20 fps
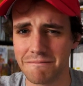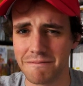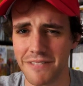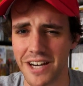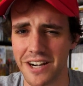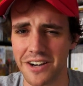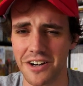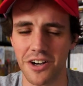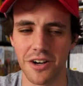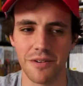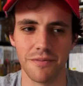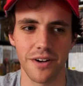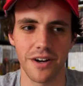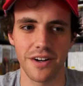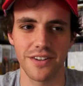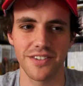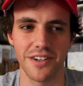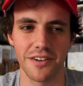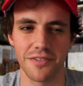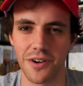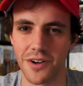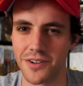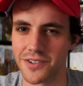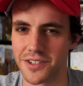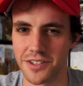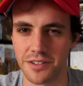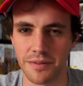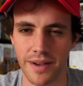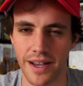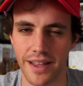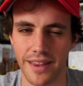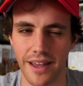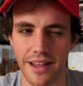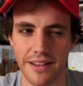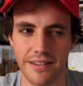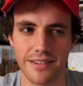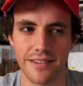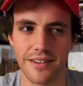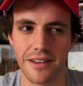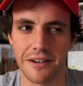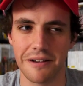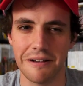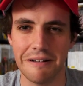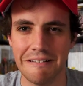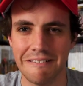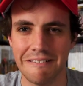I don't know, I'm very self-conscious about that, so.